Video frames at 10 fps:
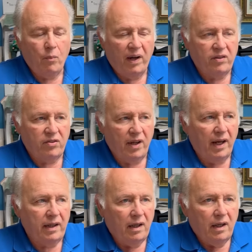
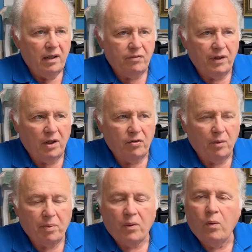Wednesday if it goes
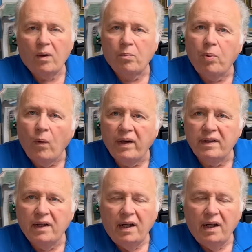up a quarter point